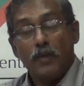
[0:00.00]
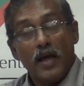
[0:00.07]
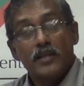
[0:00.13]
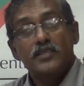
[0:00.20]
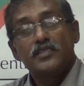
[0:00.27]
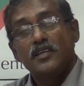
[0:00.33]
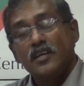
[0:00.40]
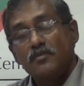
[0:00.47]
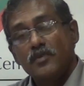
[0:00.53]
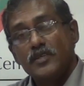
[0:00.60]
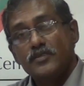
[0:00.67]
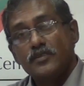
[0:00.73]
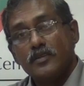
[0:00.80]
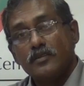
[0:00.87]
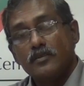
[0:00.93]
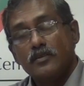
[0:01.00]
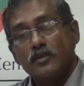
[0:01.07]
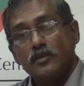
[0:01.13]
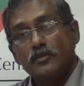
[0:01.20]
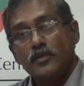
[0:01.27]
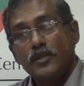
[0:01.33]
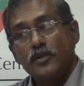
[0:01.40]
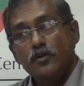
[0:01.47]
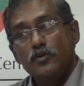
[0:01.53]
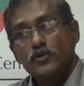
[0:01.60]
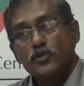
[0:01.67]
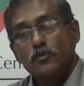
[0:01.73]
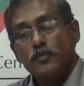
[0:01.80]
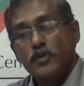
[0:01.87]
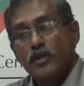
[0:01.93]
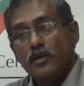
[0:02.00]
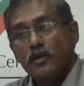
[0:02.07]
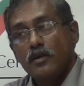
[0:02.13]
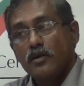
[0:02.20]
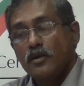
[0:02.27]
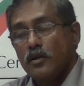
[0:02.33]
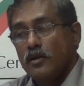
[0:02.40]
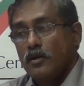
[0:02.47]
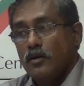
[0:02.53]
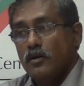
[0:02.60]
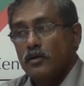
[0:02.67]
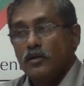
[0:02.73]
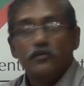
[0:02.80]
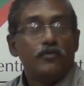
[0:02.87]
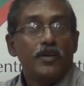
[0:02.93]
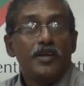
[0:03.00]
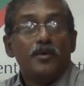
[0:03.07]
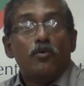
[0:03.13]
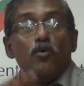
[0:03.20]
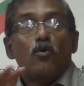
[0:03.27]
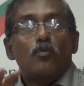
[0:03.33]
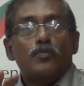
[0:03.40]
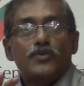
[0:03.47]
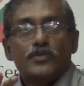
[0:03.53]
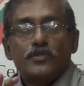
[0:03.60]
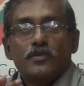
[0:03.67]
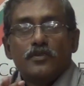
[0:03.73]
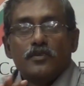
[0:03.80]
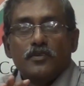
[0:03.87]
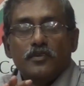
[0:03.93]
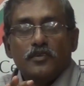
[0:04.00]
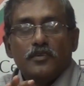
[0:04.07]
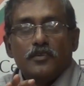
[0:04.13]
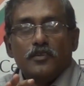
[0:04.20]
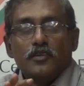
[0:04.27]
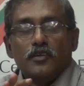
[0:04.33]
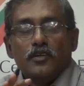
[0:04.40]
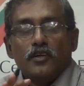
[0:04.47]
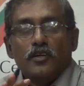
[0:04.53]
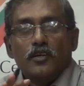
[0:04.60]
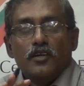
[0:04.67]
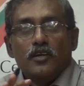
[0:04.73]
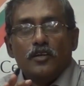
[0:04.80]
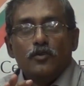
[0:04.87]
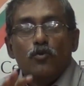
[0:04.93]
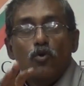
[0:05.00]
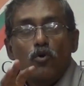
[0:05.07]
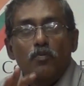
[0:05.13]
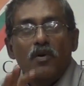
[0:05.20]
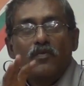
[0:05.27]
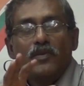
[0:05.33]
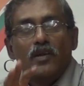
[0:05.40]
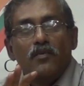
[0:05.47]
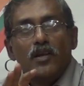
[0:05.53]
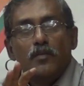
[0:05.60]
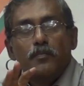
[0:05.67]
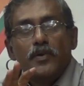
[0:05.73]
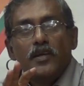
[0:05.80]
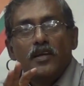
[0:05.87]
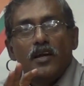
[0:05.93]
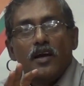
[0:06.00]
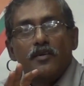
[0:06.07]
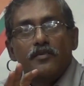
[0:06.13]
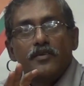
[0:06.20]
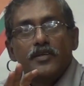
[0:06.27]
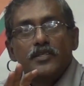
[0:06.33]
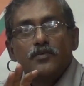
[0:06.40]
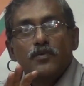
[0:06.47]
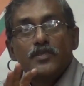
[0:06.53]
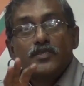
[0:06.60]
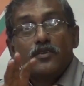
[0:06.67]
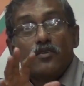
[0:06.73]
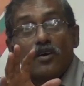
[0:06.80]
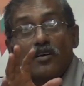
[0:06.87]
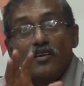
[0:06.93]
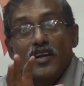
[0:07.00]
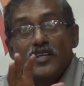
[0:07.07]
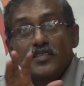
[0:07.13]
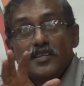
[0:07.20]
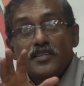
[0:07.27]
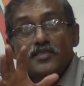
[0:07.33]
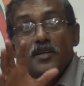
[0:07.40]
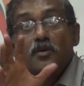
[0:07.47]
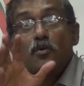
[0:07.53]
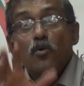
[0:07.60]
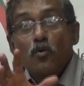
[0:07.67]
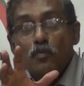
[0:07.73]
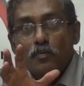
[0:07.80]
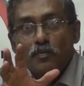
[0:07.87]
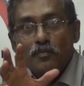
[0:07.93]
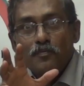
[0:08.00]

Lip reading: Paris Convention, there used to be three groups. Group of developing countries was recognized as a group.